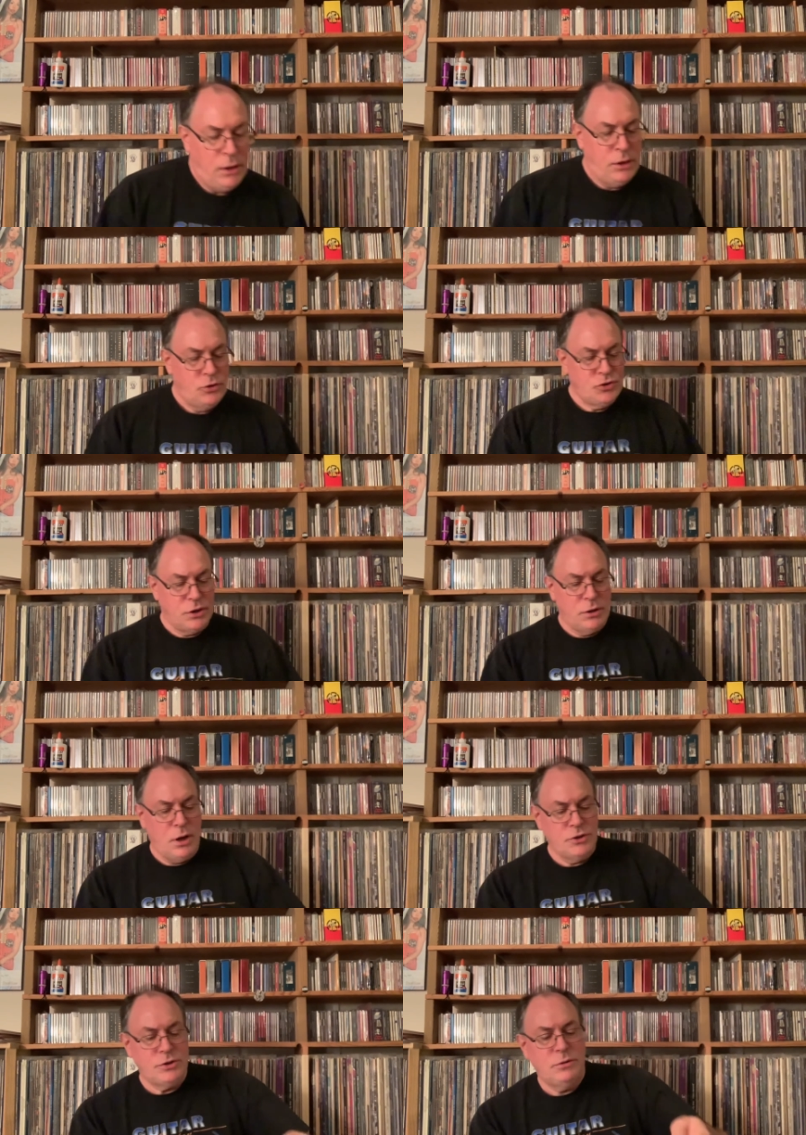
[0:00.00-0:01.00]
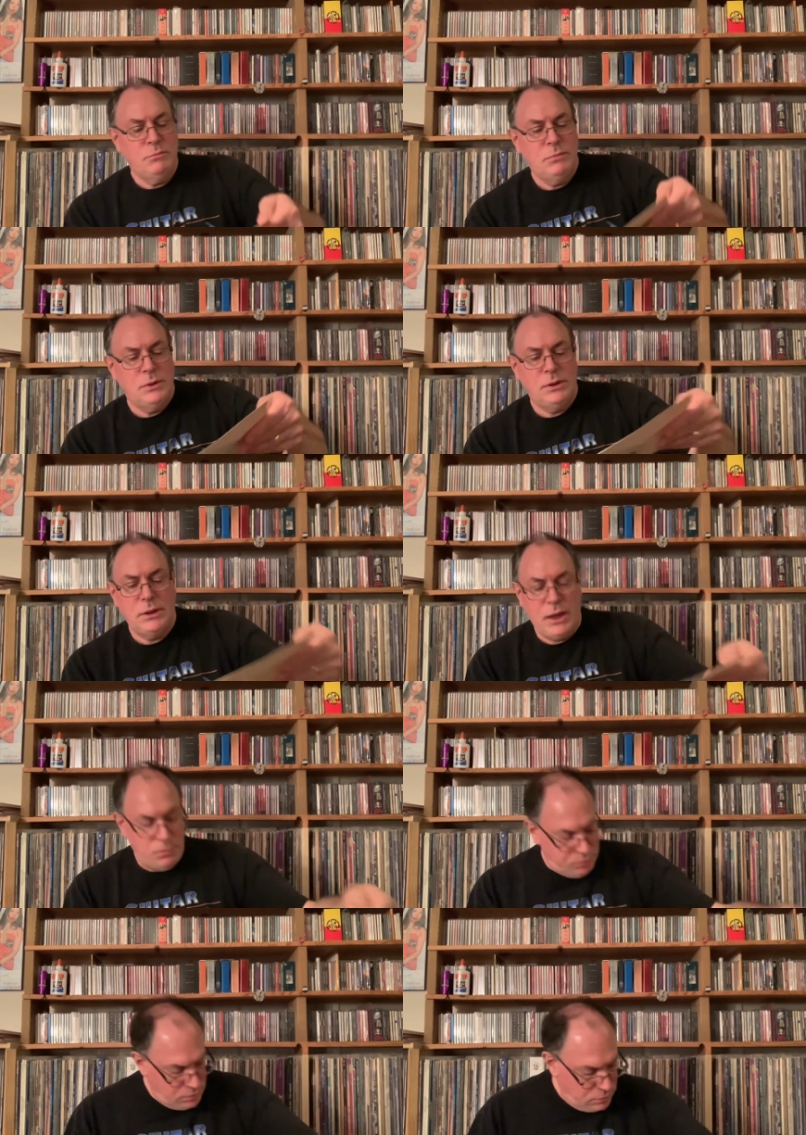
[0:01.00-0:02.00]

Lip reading: Here's the custom label